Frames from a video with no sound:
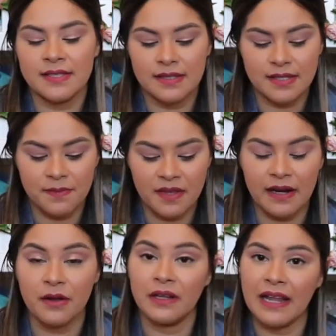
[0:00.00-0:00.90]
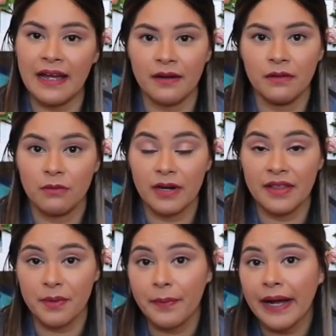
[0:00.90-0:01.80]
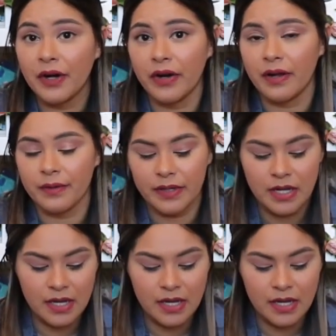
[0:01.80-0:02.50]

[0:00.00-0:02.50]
something that I could let run in the background,